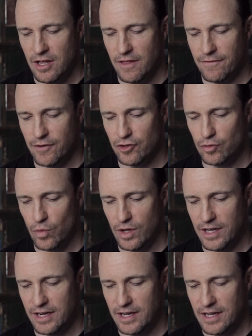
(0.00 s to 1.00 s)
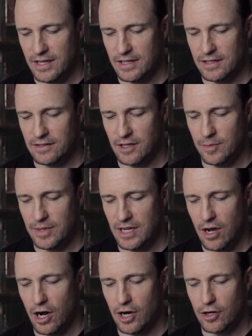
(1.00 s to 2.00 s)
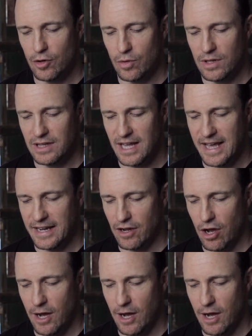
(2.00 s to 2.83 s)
The first one is going to be Auto Lighting